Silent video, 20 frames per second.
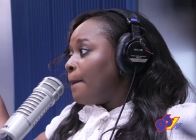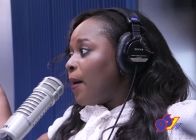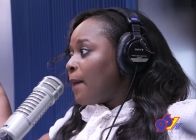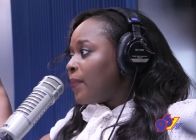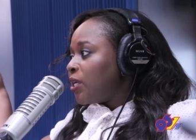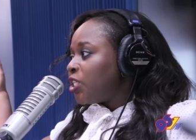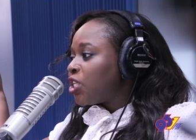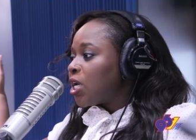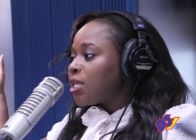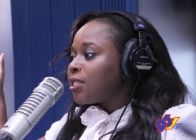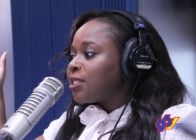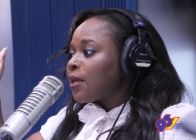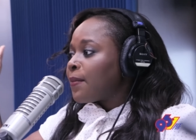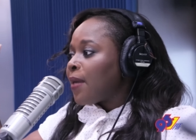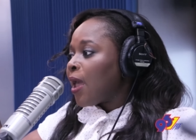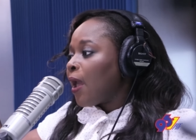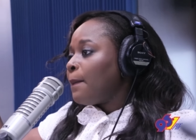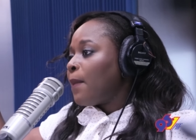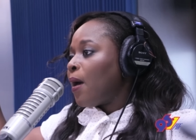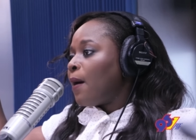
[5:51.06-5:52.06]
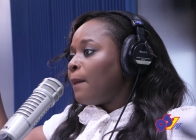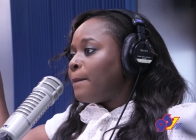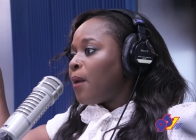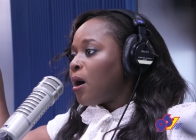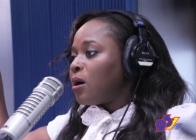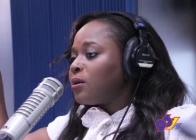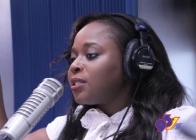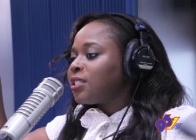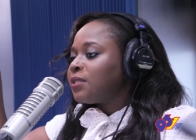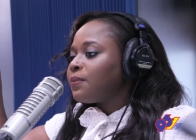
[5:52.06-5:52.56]
Permission to make my
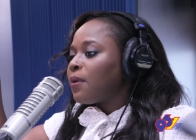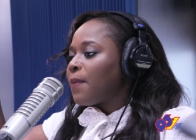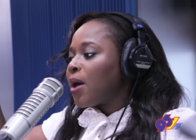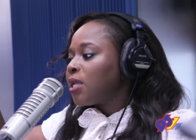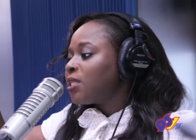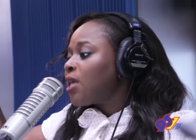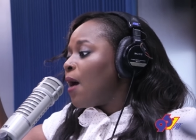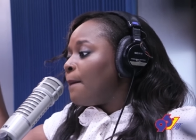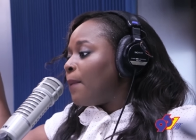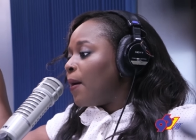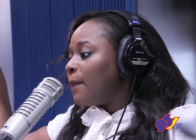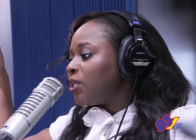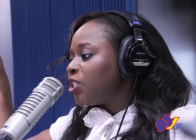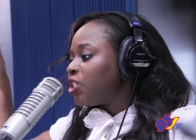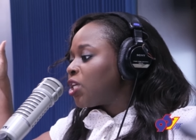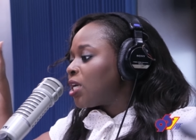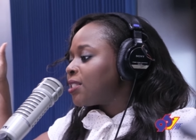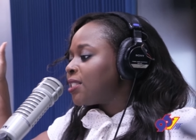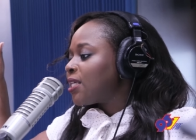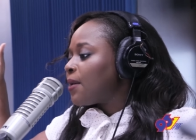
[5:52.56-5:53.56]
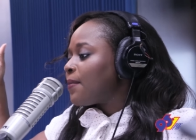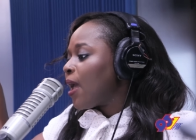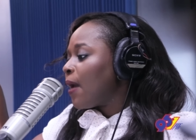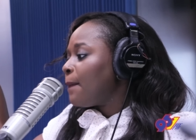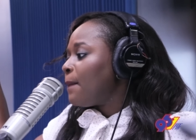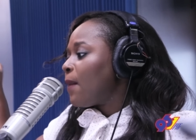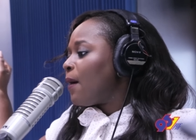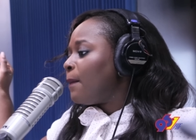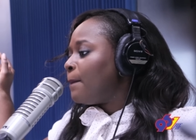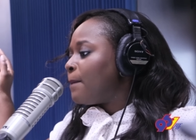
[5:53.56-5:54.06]
bounce my butt. Permission to
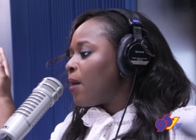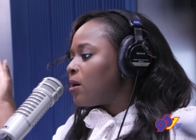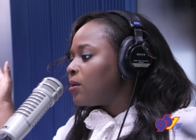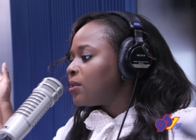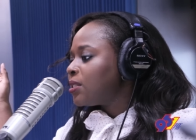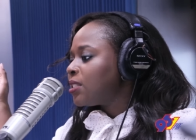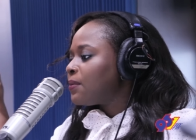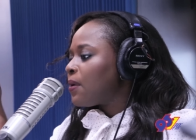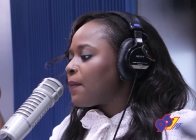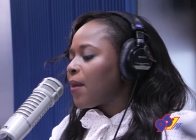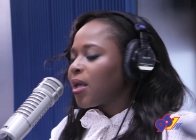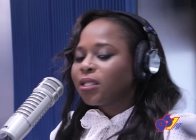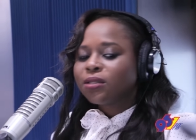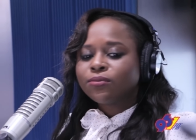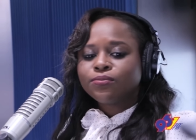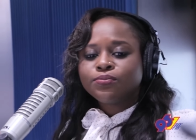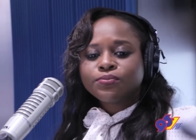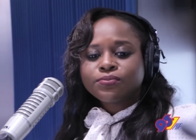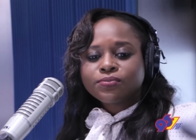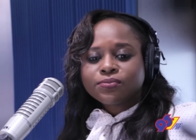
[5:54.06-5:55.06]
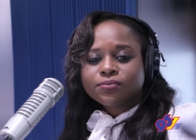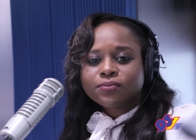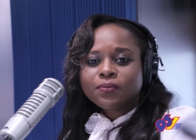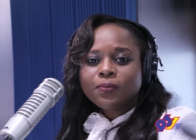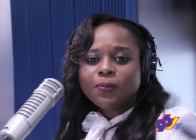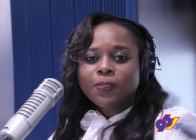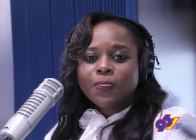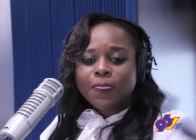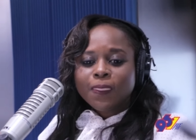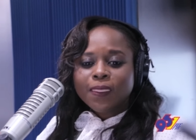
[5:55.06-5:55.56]
make my bounce my butt.
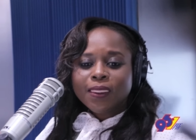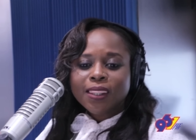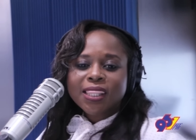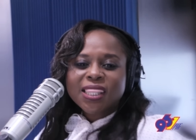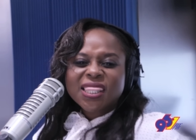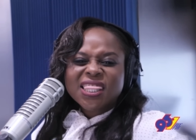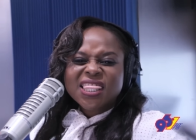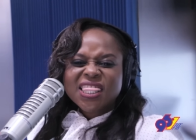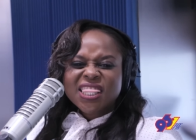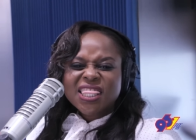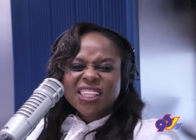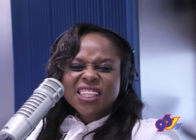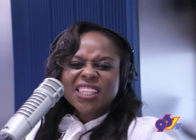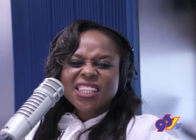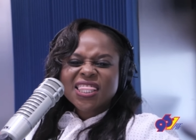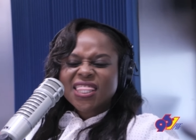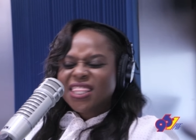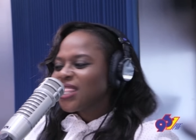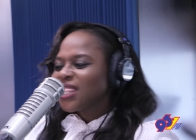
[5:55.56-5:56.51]
Permission to make my bounce my